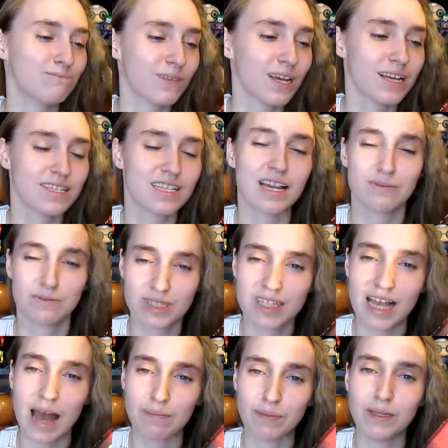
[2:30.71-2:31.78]
Like I said, it was
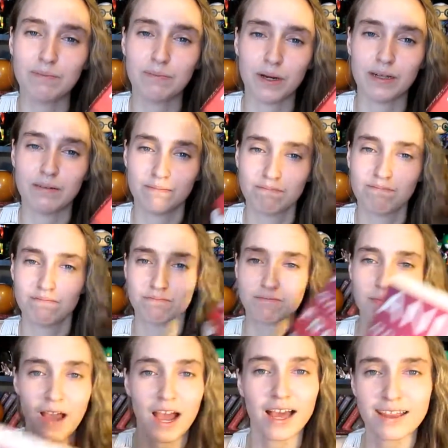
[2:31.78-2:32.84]
sappy, but
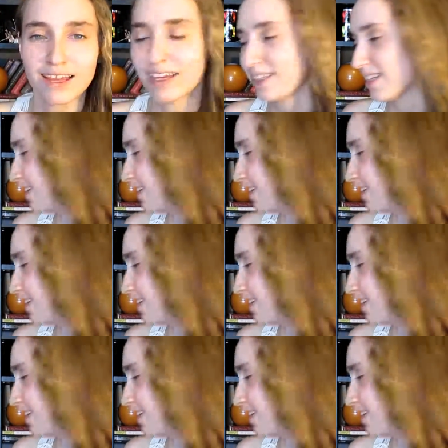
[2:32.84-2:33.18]
I liked